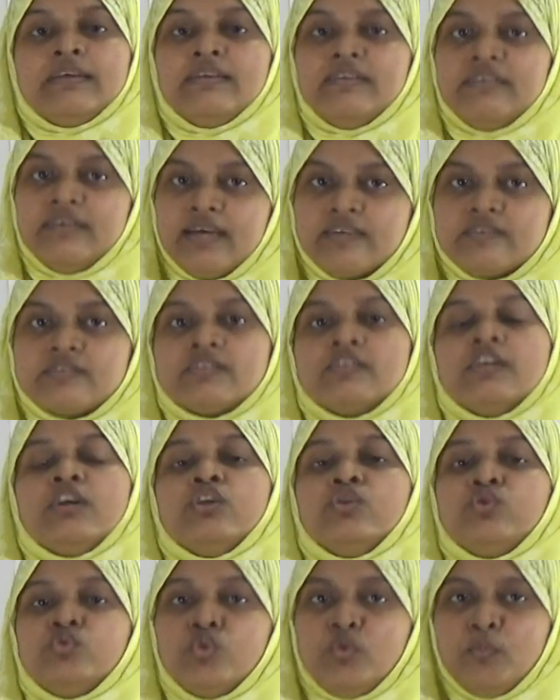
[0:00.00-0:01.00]
Yes,
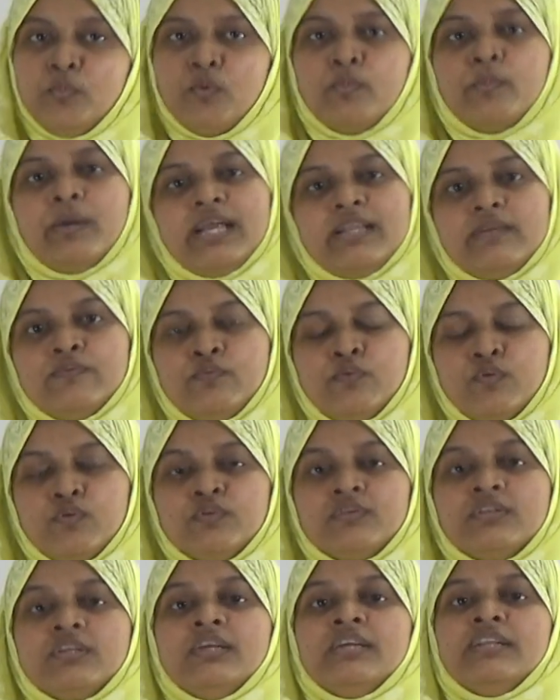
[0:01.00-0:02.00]
through mobile
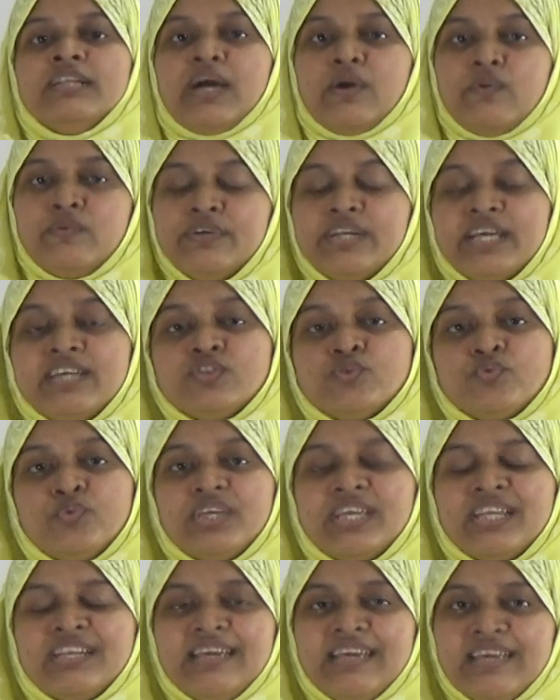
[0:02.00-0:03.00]
phone nowadays we
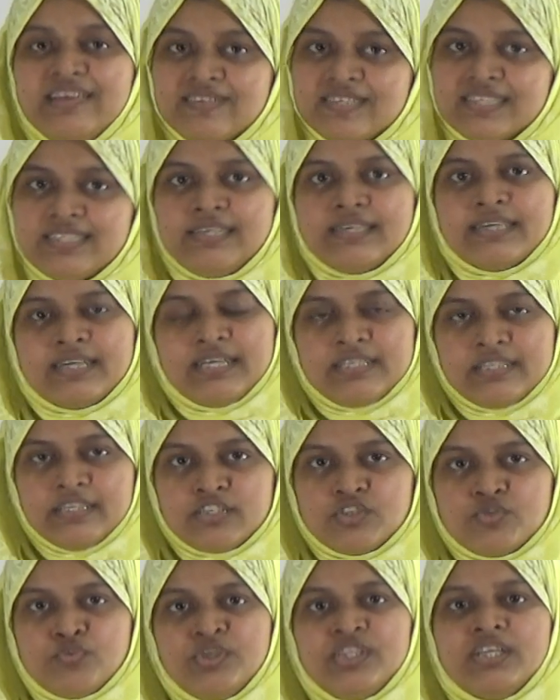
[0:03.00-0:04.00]
can easily
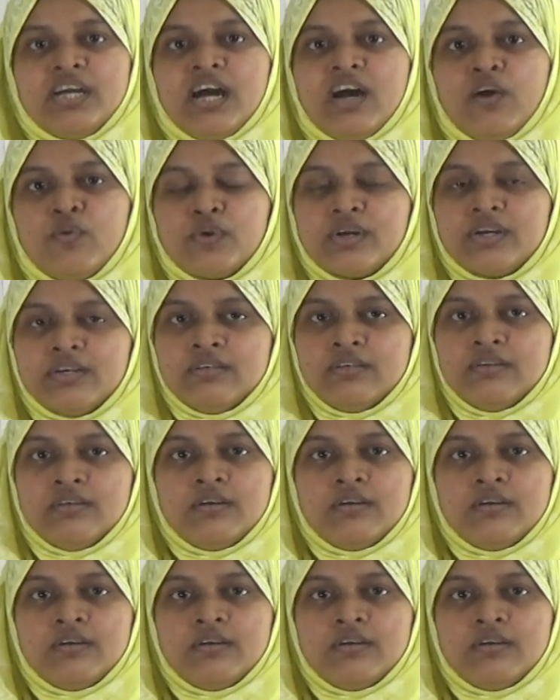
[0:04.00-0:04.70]
connect with our